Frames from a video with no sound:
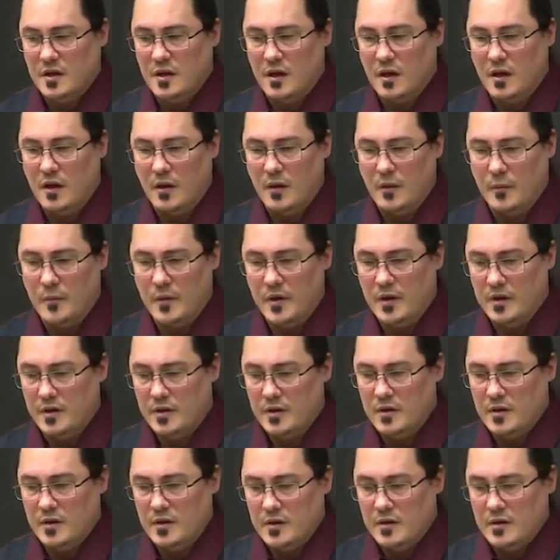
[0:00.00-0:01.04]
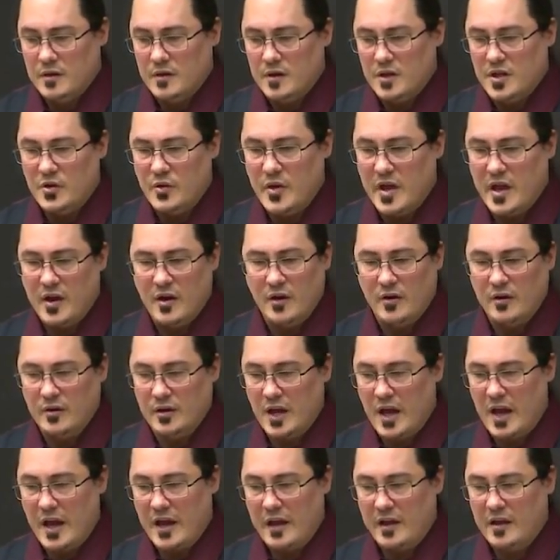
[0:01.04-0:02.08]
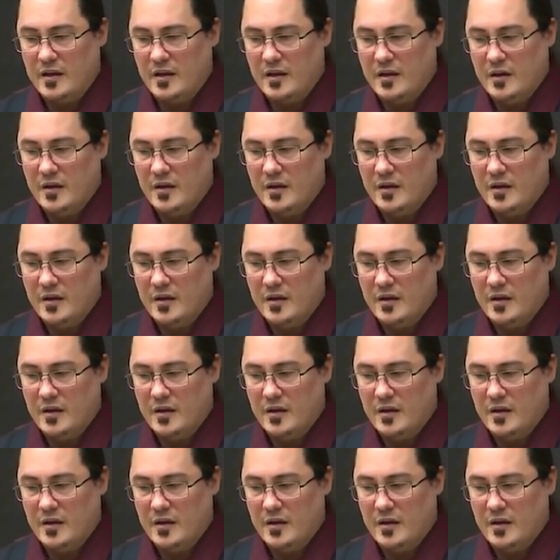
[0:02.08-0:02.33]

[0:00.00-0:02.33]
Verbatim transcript: Um, you hear like